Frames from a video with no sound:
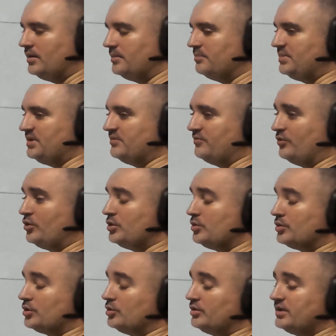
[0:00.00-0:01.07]
before you
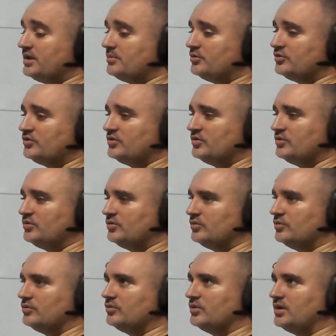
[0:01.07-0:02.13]
were only able
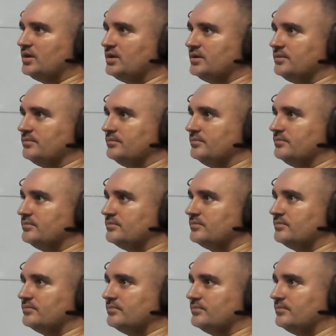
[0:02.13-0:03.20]
to
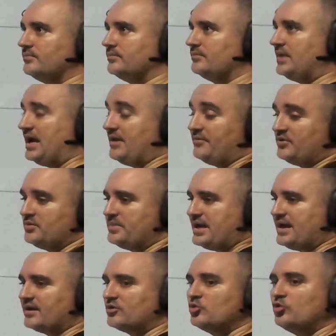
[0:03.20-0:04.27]
have on the
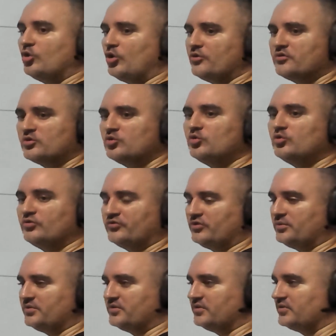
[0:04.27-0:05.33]
back other Google
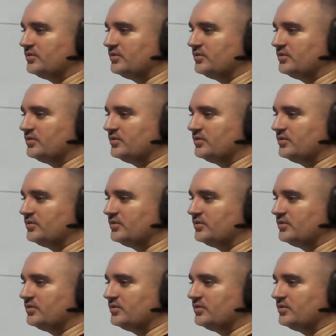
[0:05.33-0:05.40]
services.